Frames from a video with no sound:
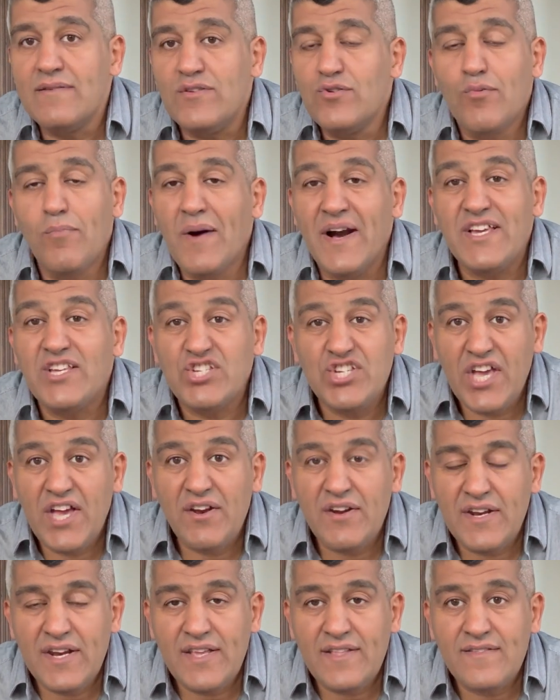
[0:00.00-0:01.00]
you buy
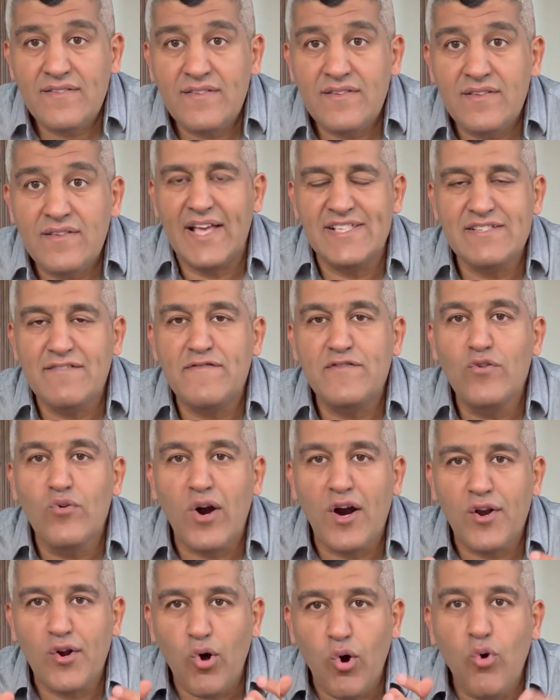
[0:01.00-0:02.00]
share in it as if
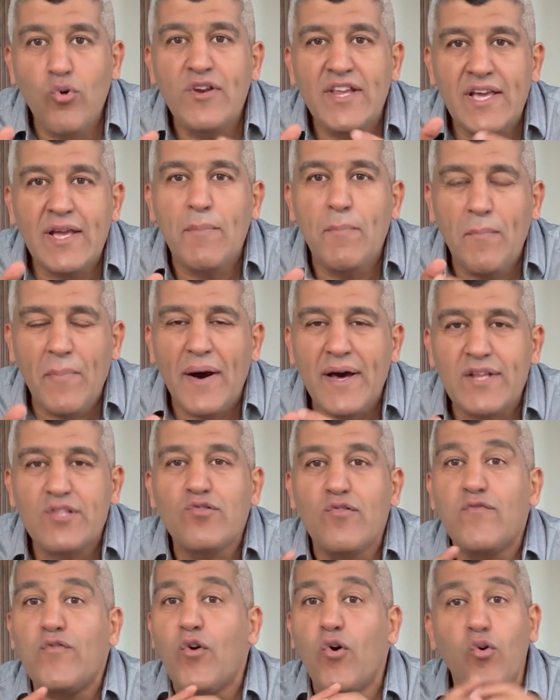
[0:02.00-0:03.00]
you are owning
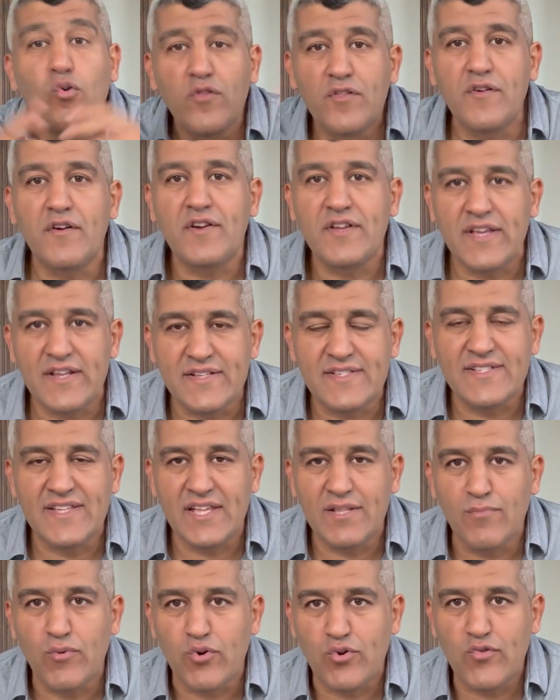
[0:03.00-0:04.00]
part of all the real
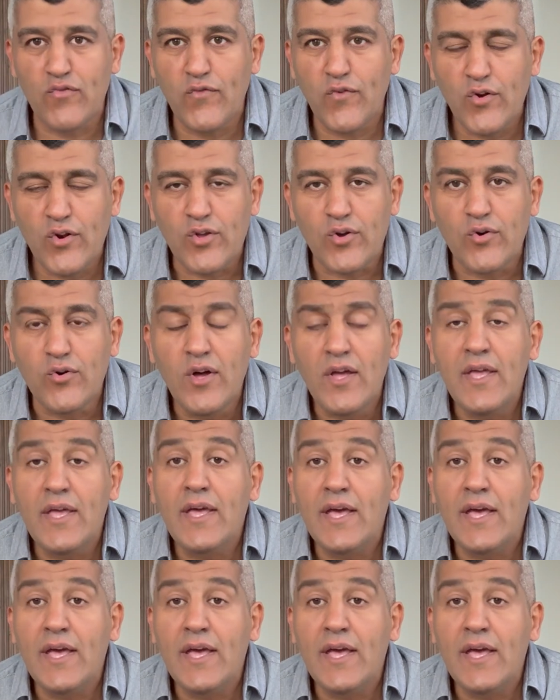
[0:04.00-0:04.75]
estate portfolio.